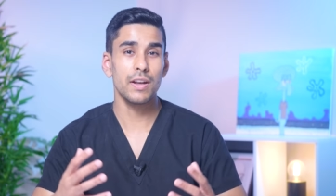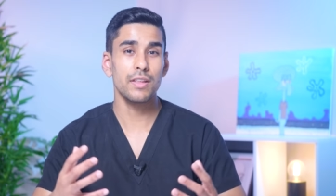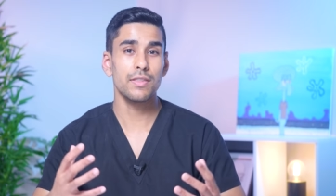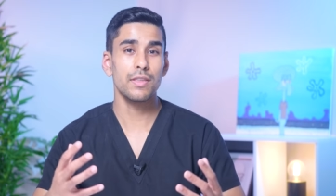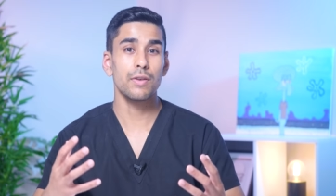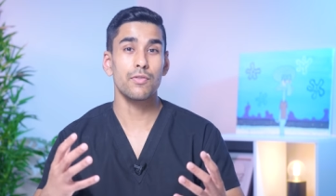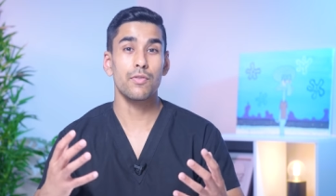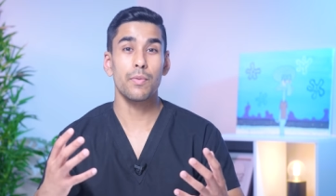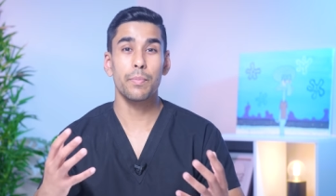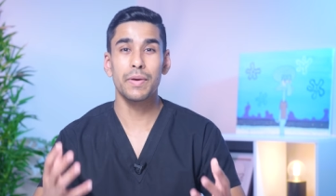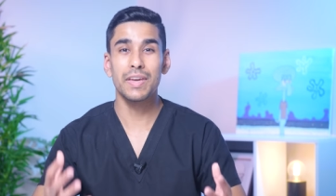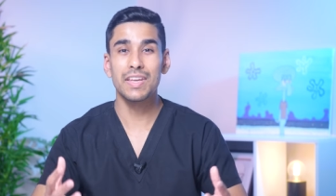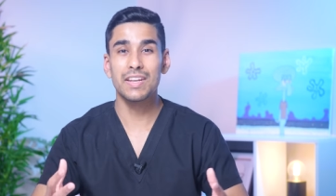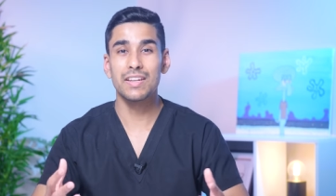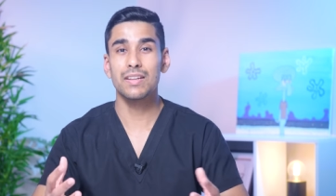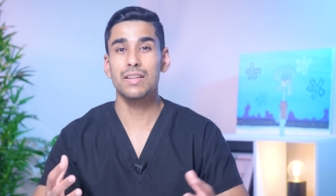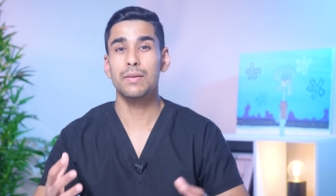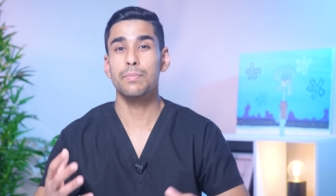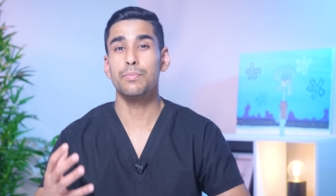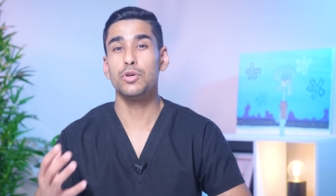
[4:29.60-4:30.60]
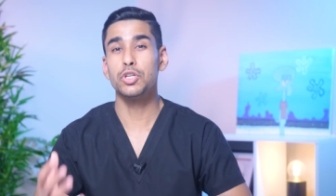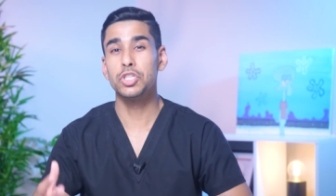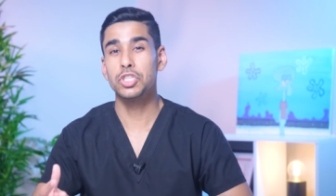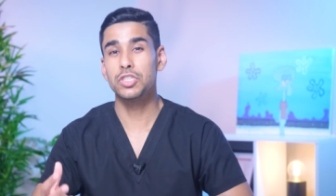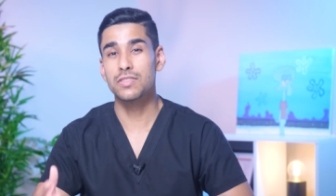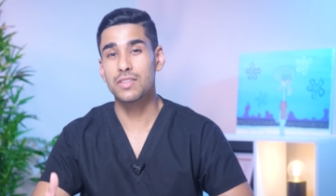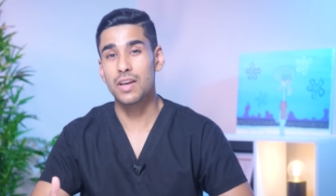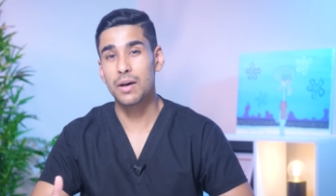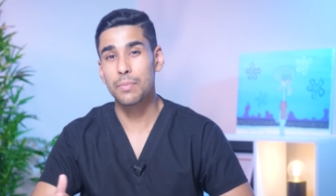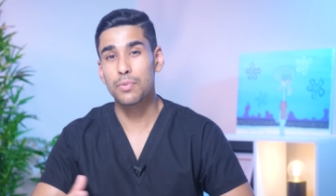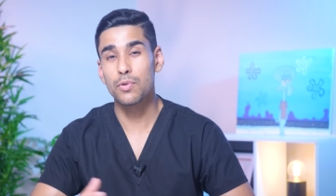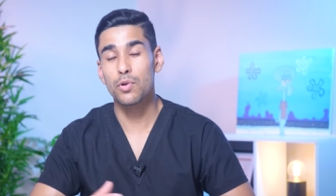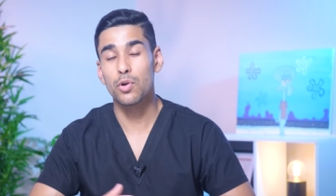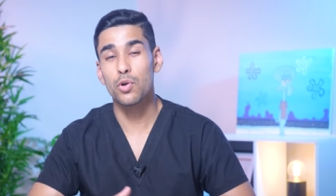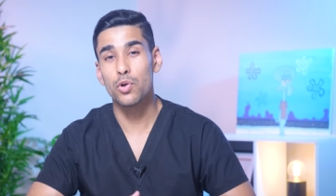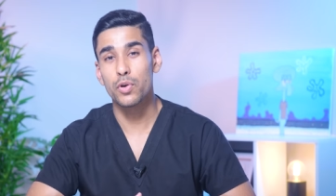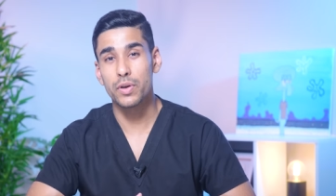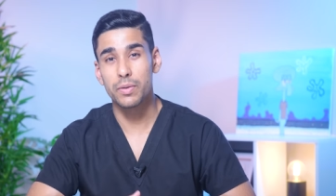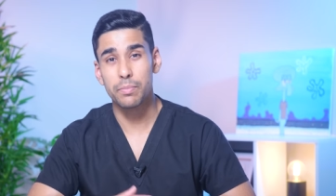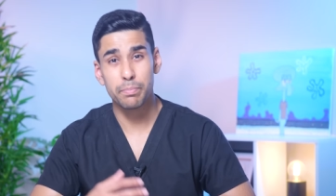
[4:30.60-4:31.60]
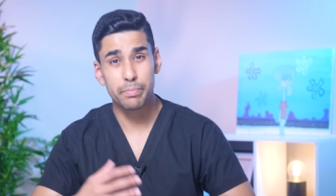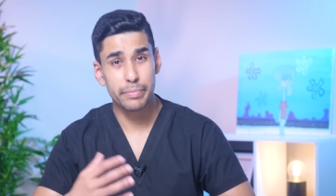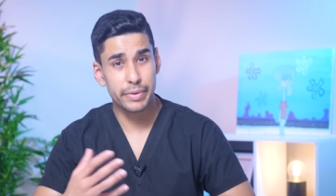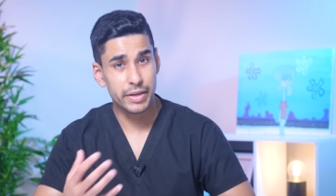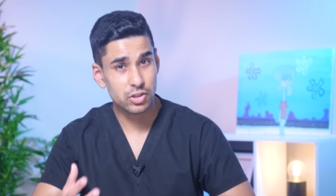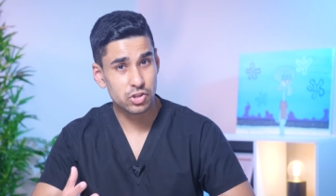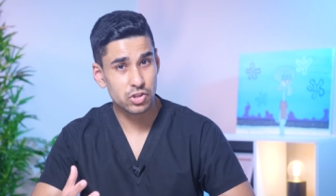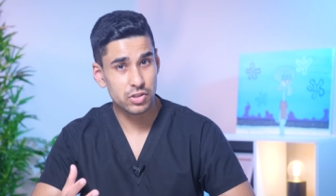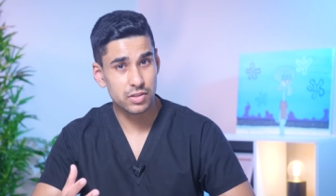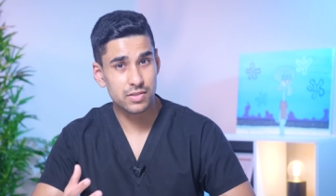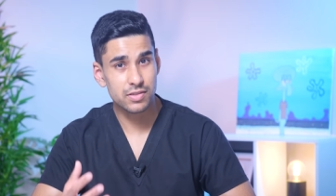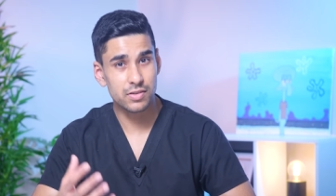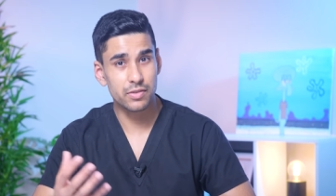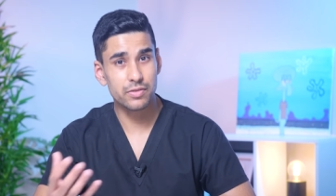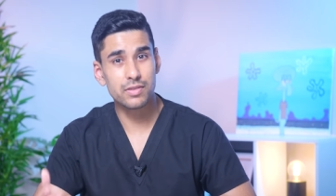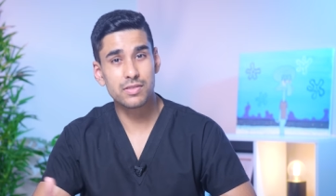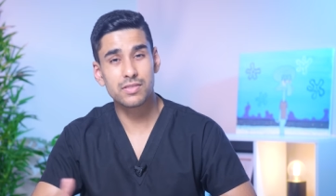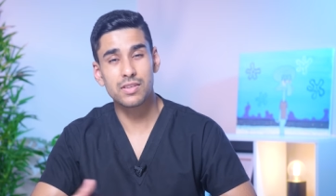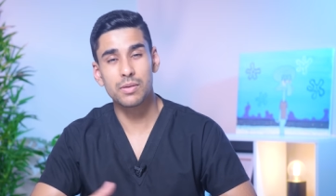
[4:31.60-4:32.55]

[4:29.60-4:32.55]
anything repeatedly pushes up or impinges on the